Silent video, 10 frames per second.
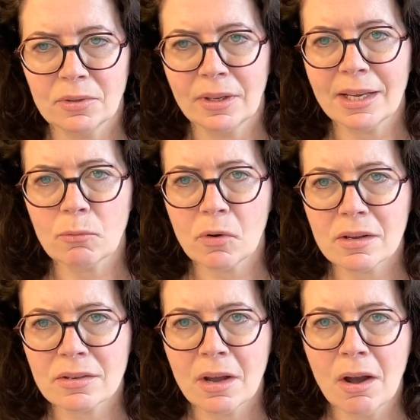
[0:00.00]
So that
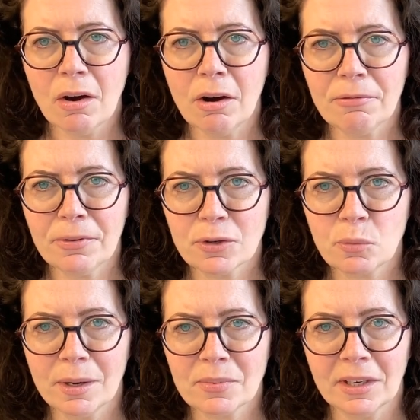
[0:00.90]
was our first
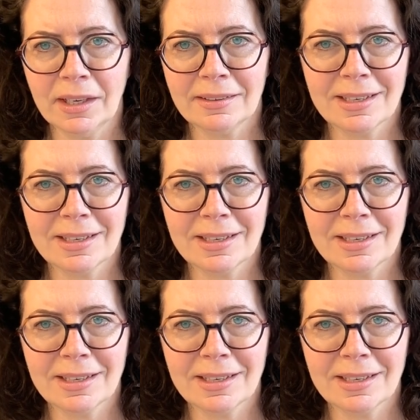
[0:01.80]
website.